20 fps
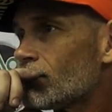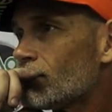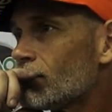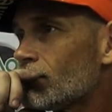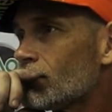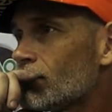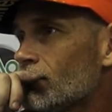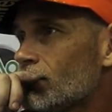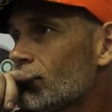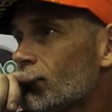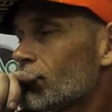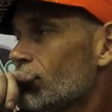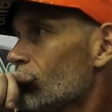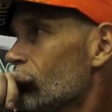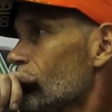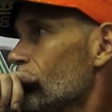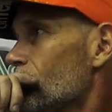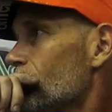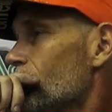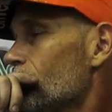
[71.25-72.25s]
What are your
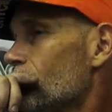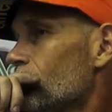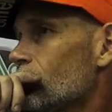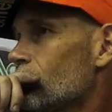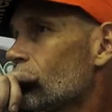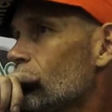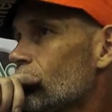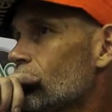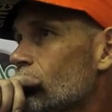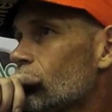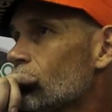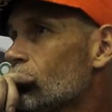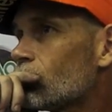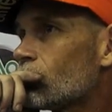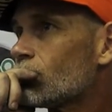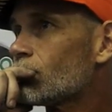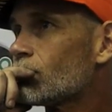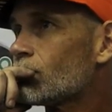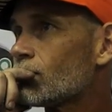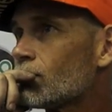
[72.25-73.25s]
thoughts on that run?
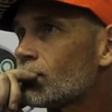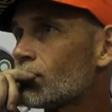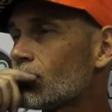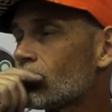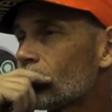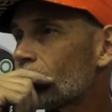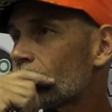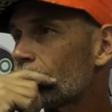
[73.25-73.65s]
Two more shots